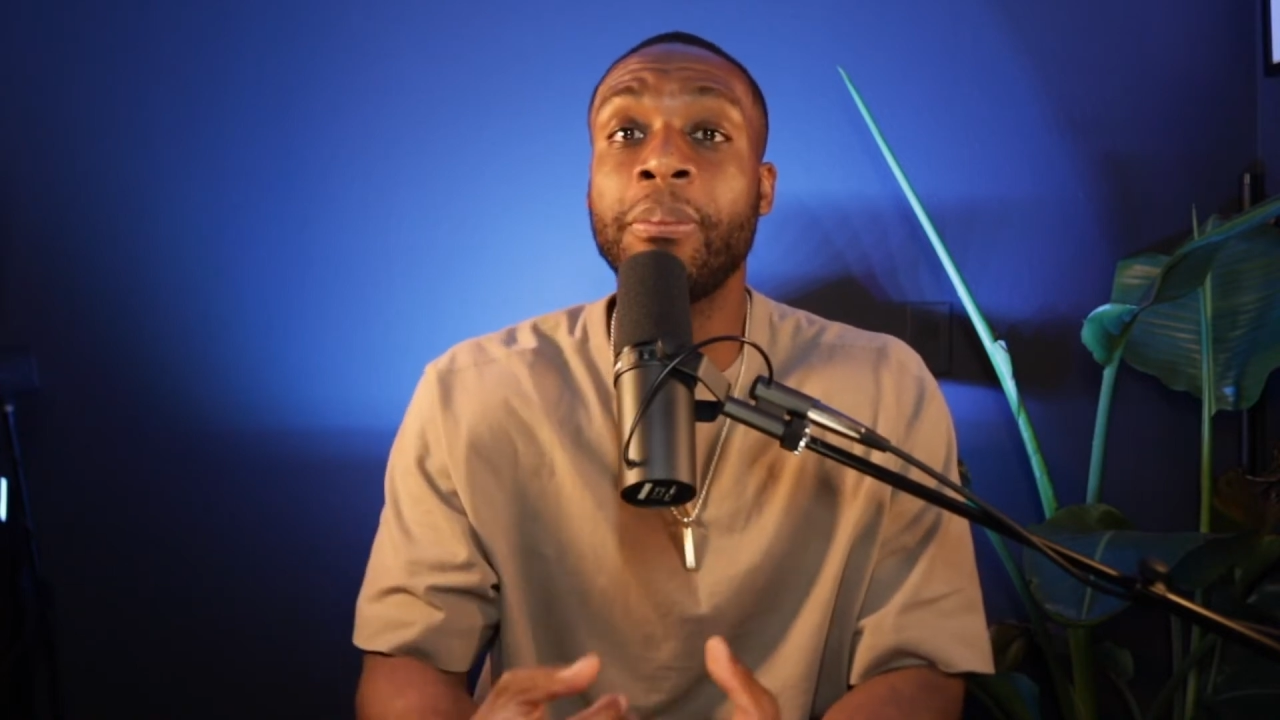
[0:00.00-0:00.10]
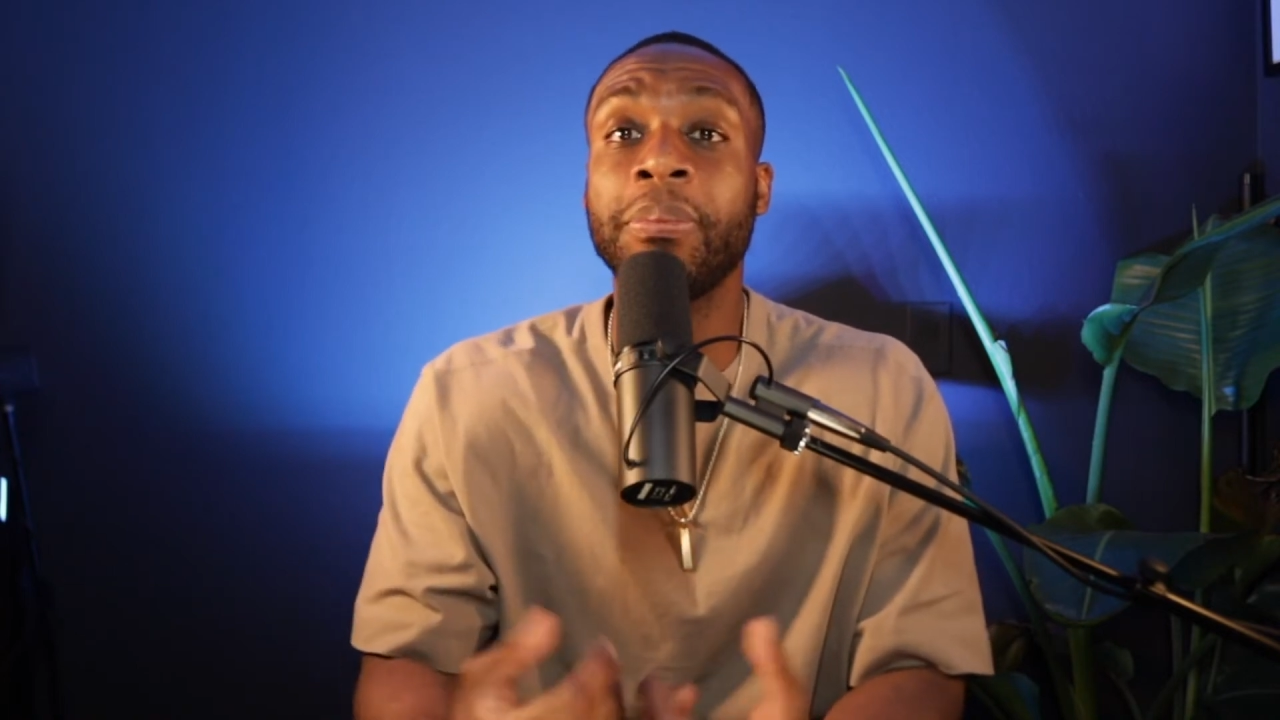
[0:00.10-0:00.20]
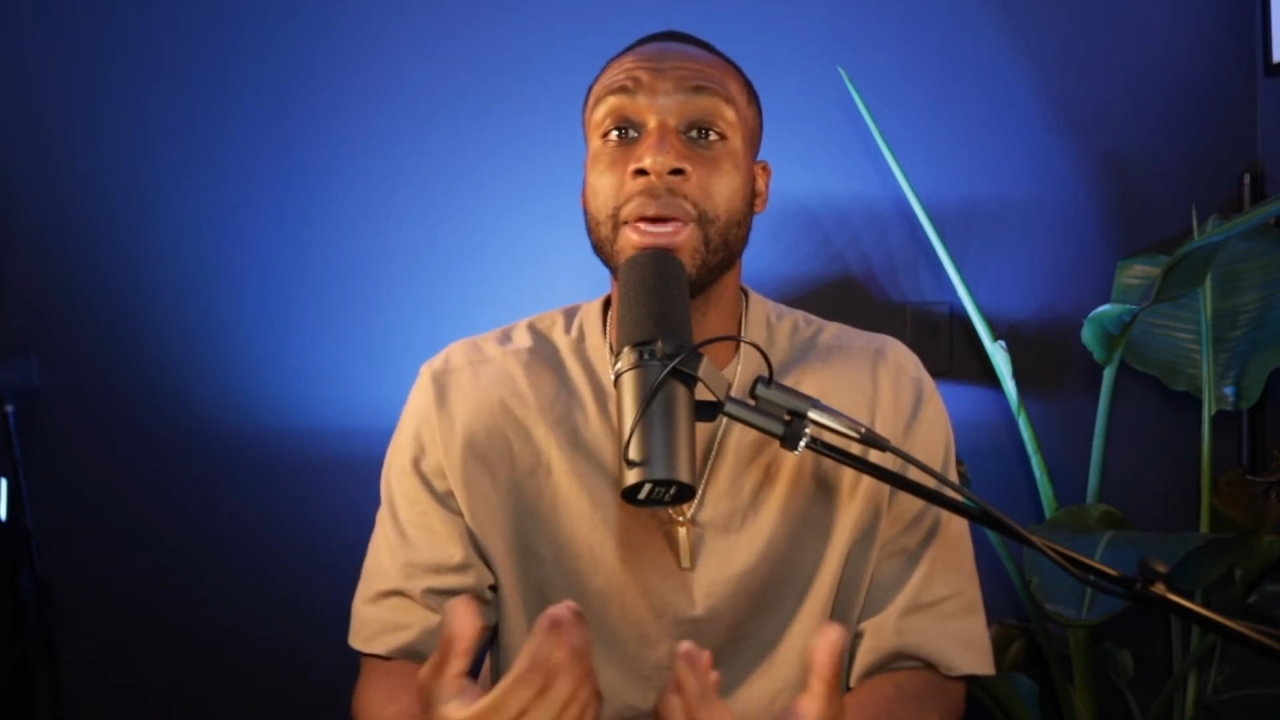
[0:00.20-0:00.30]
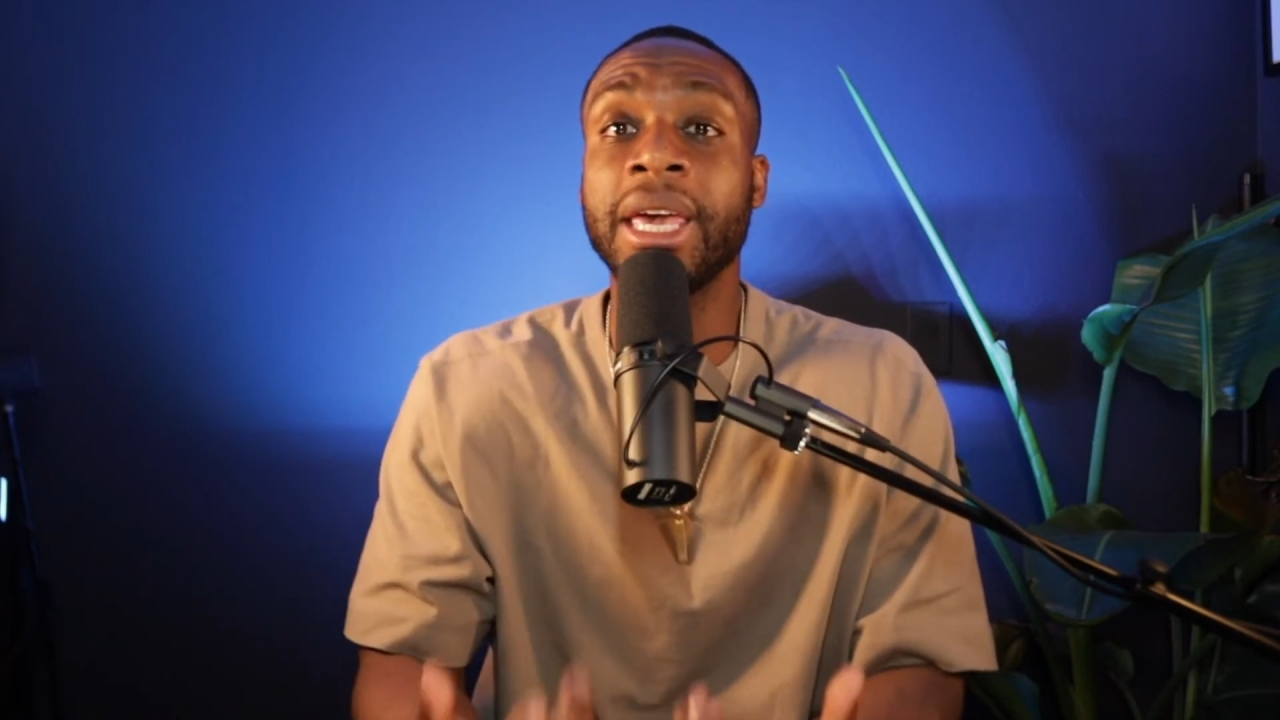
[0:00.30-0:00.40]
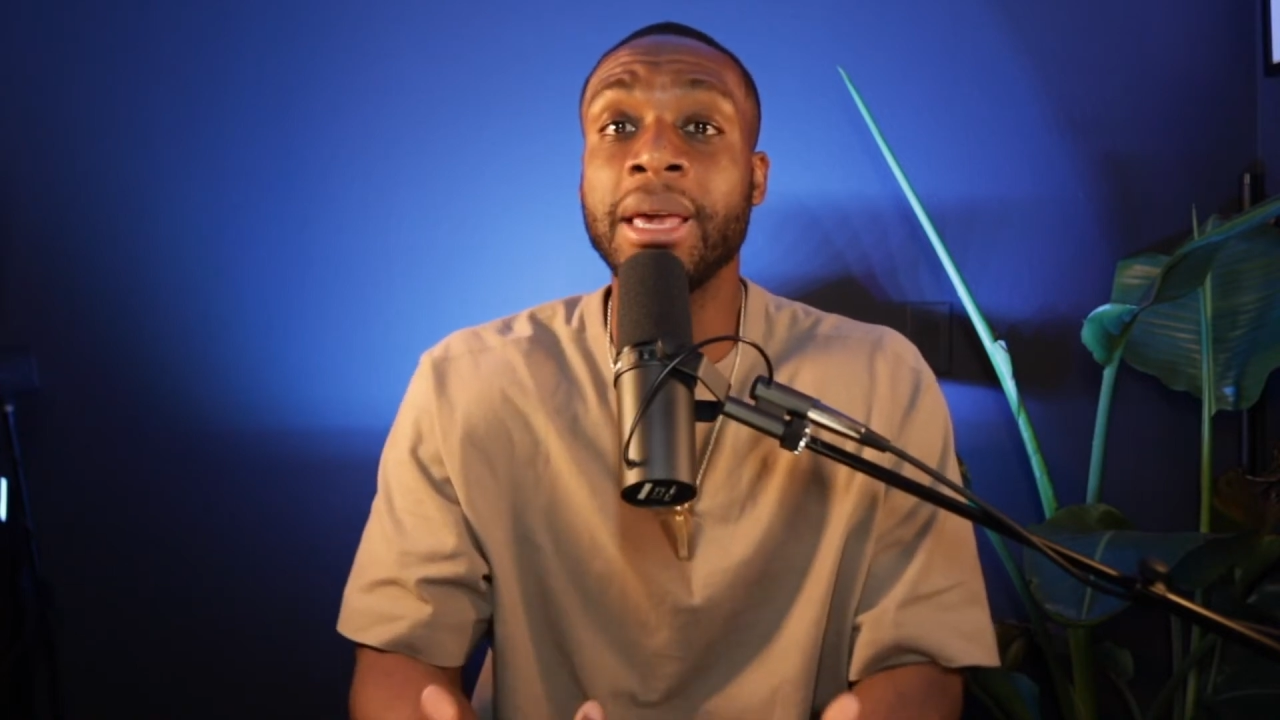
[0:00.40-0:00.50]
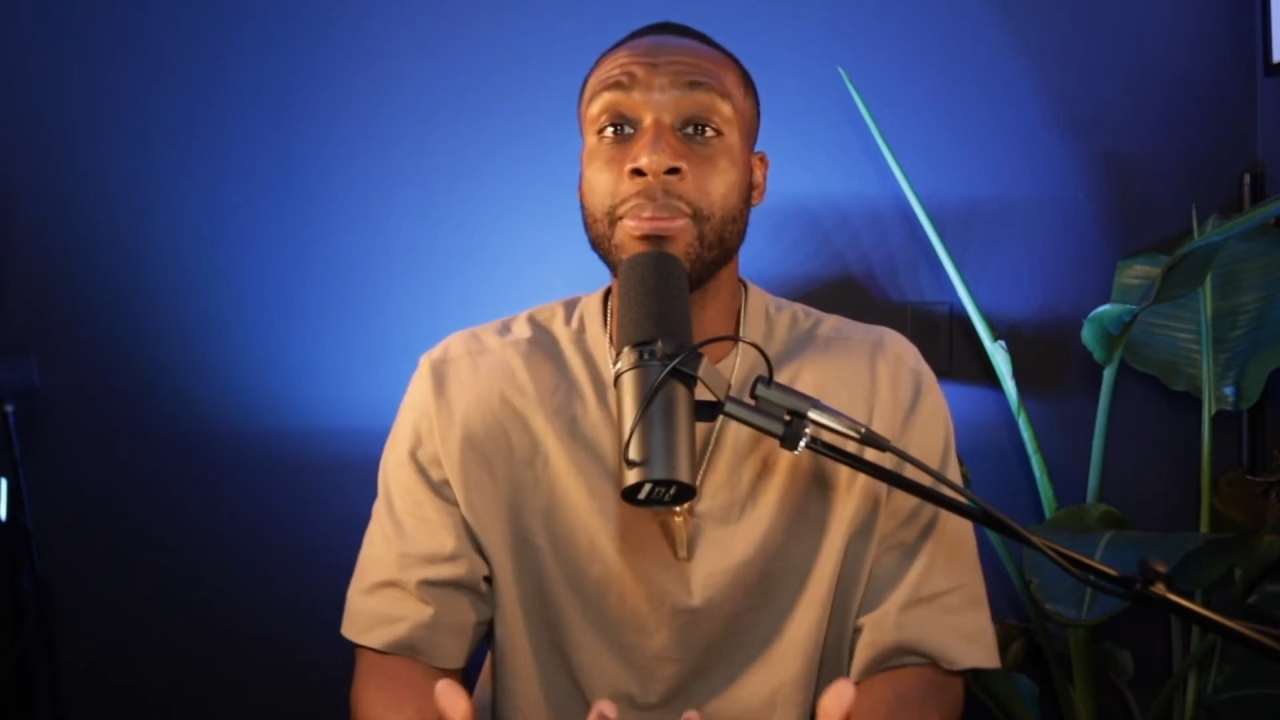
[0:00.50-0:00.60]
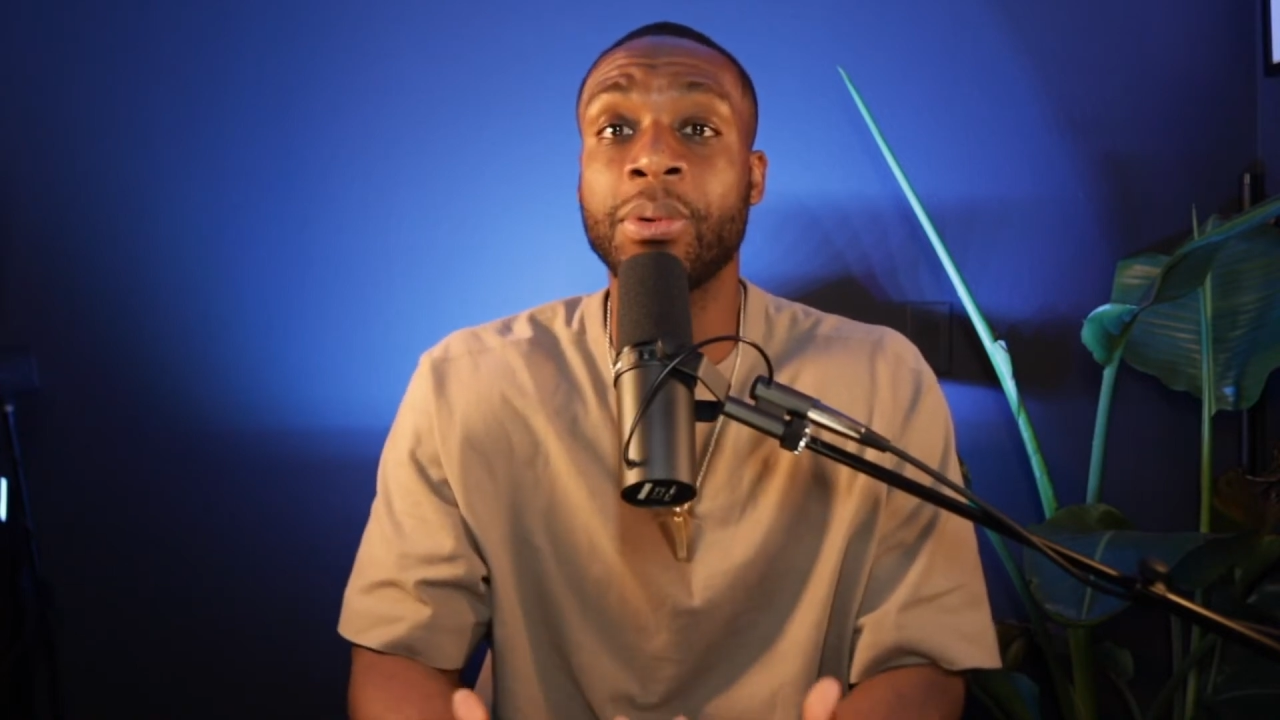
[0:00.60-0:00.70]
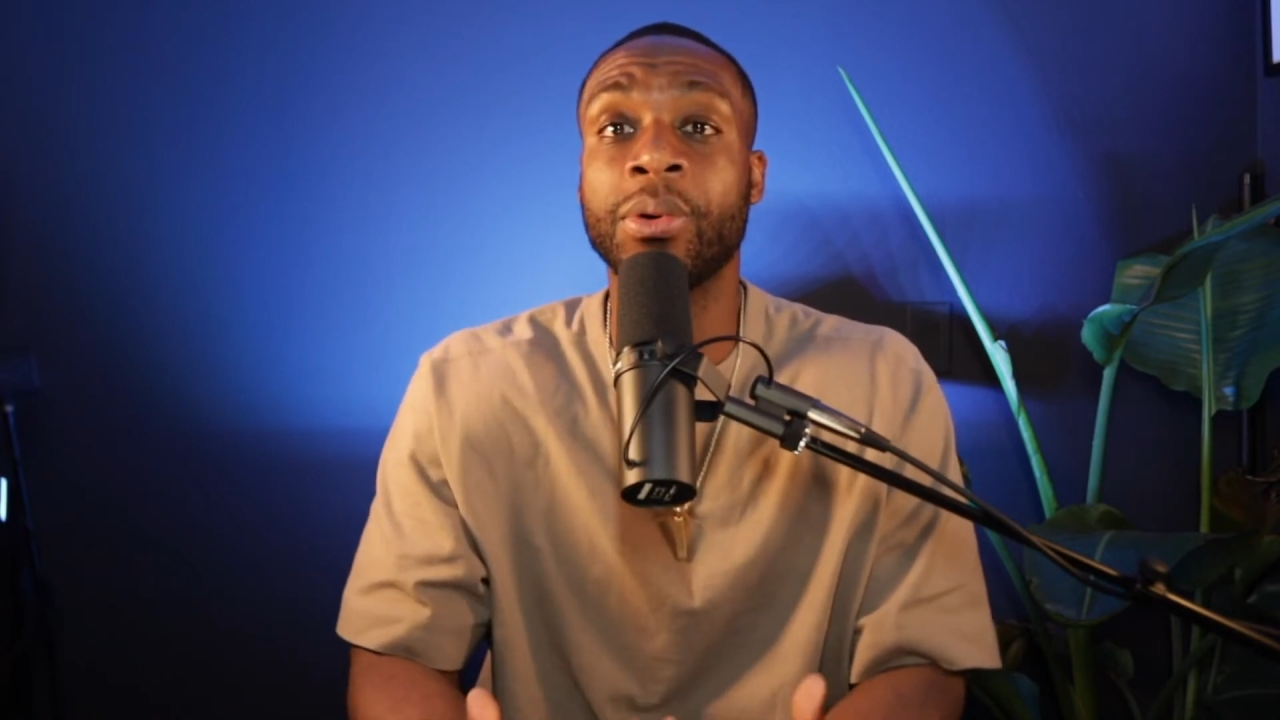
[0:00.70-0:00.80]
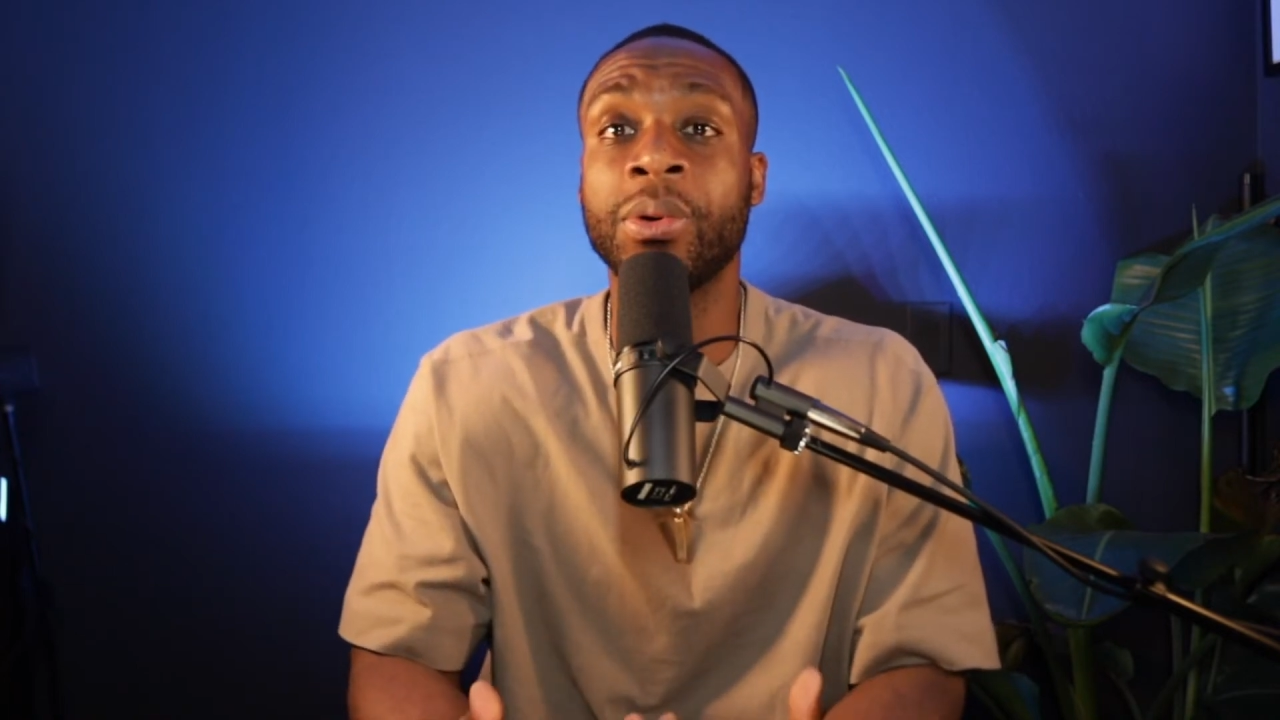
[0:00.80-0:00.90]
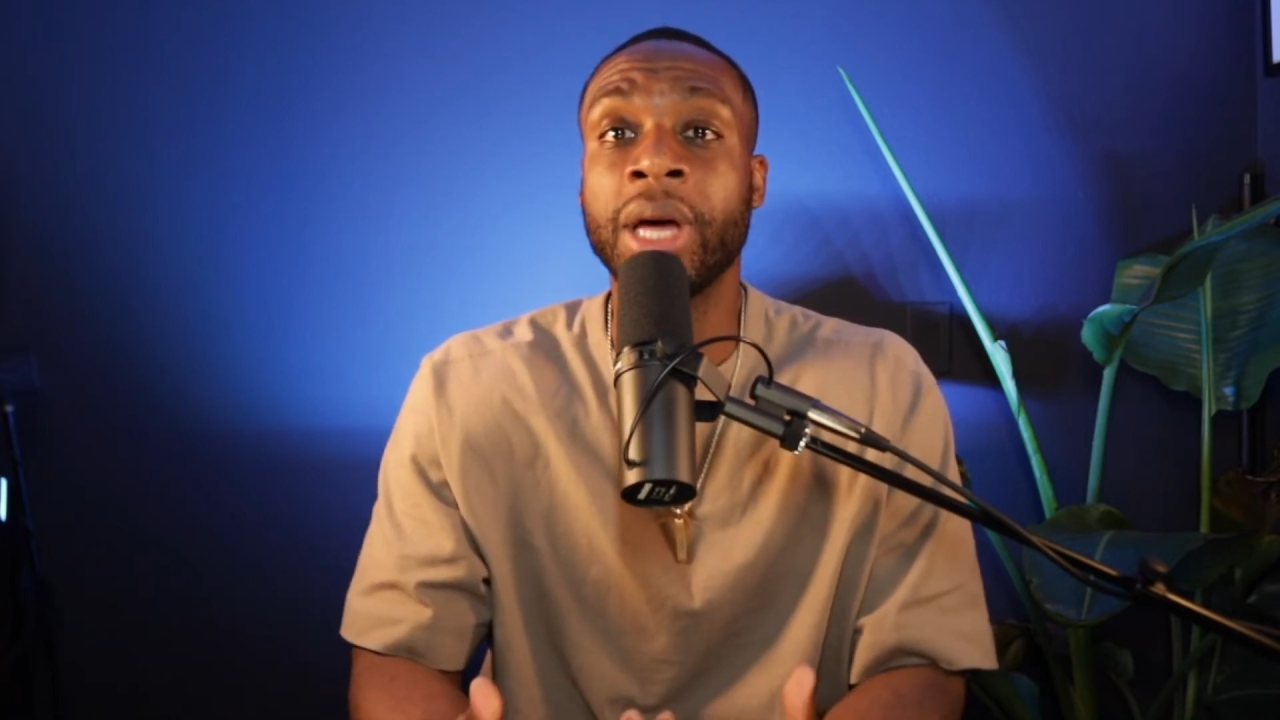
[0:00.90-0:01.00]

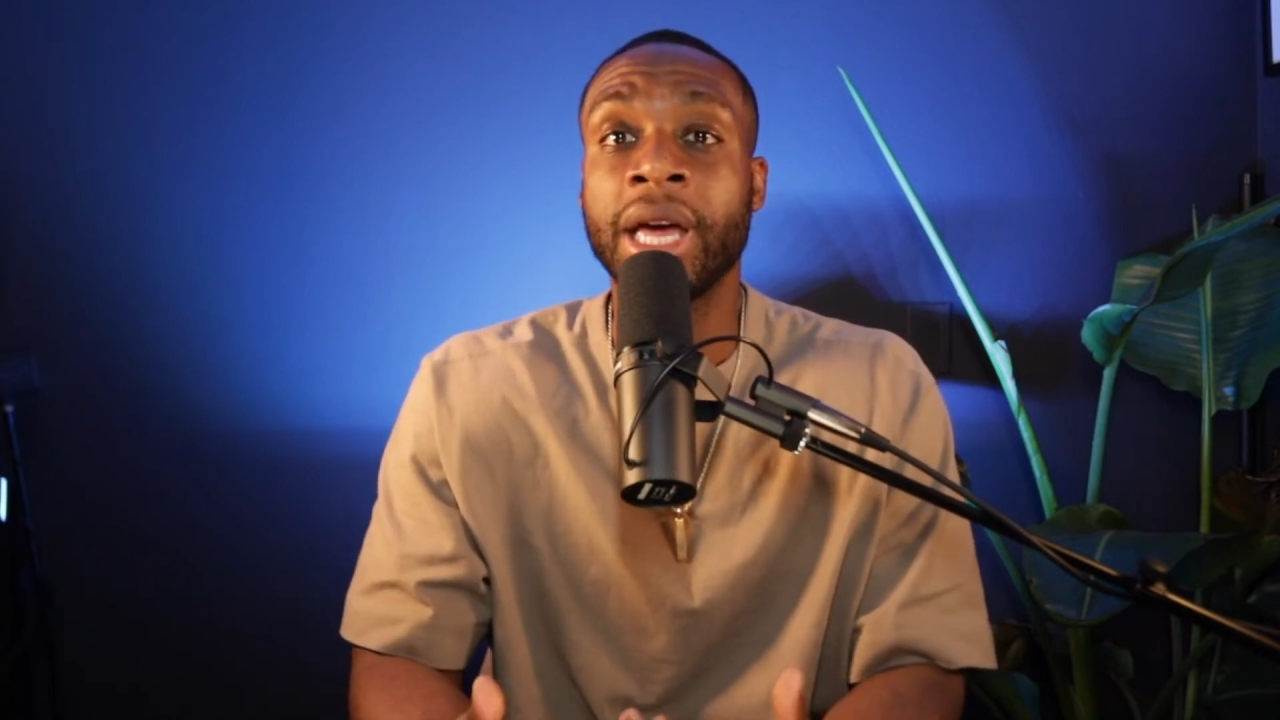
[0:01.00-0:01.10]
people